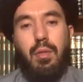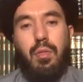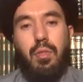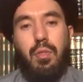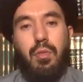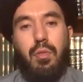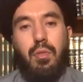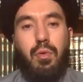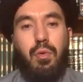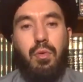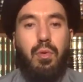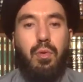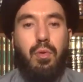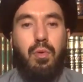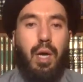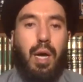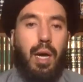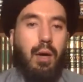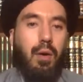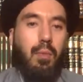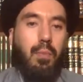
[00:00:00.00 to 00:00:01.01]
through
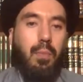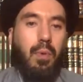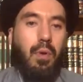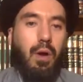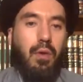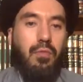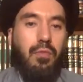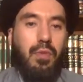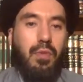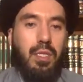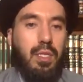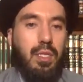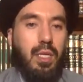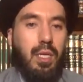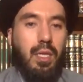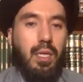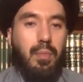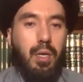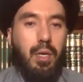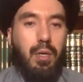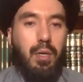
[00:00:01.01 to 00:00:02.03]
our prophets and
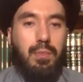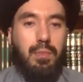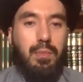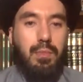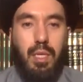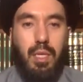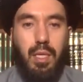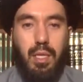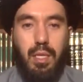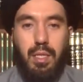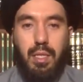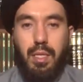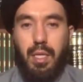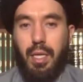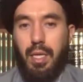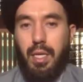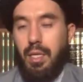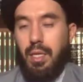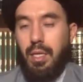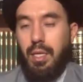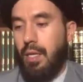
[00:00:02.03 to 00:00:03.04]
imams,
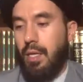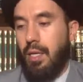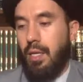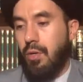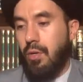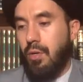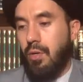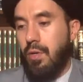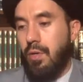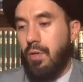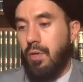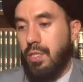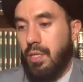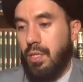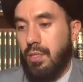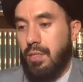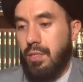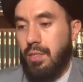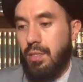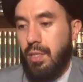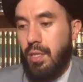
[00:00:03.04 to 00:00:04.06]
they
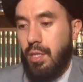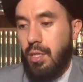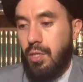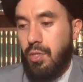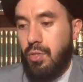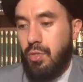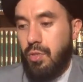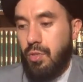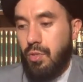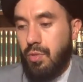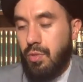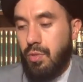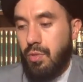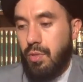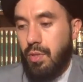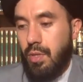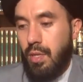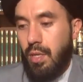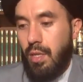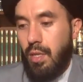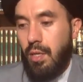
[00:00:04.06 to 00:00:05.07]
encourage us
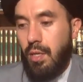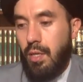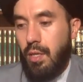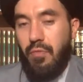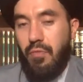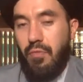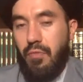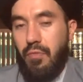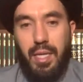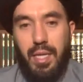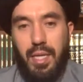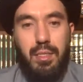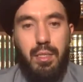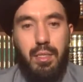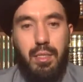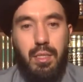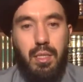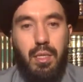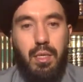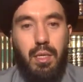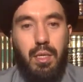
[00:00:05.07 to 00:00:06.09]
to
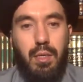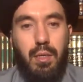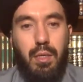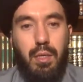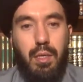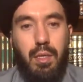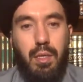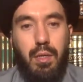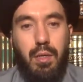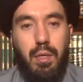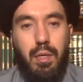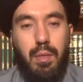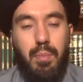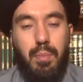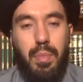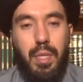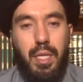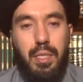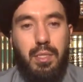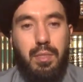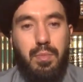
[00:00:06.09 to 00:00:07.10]
fast in the
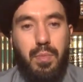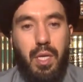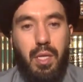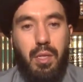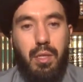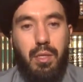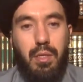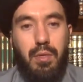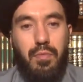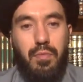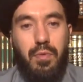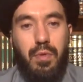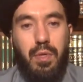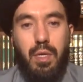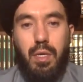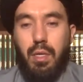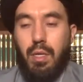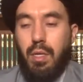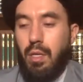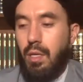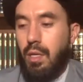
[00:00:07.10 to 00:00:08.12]
blessed month of
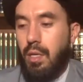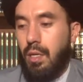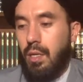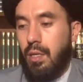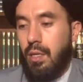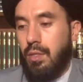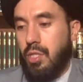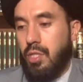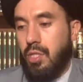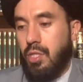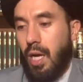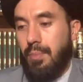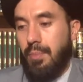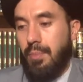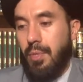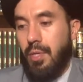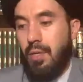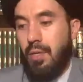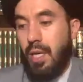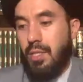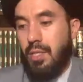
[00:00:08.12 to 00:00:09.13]

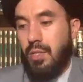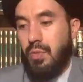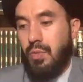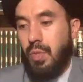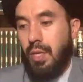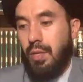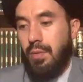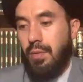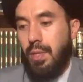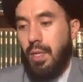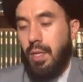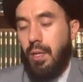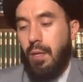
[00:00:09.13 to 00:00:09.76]
Sha'ban as well.